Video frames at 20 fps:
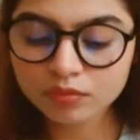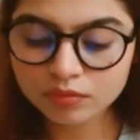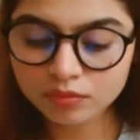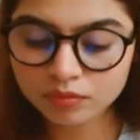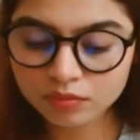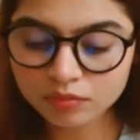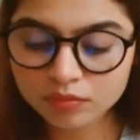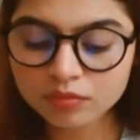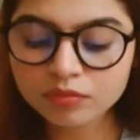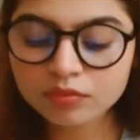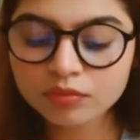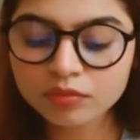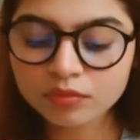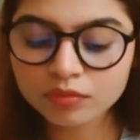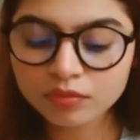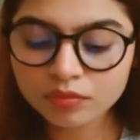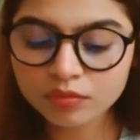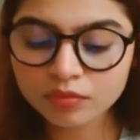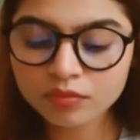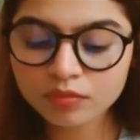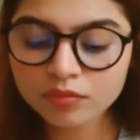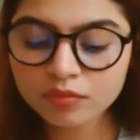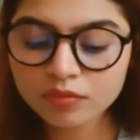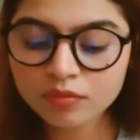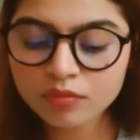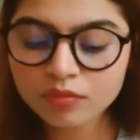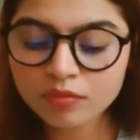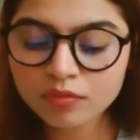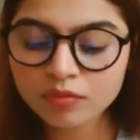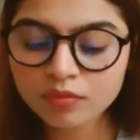
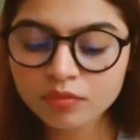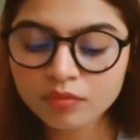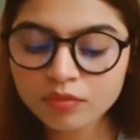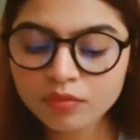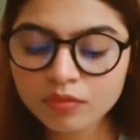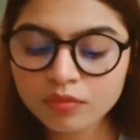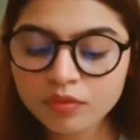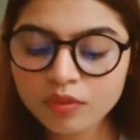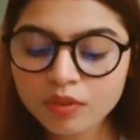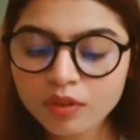Nobody speaks.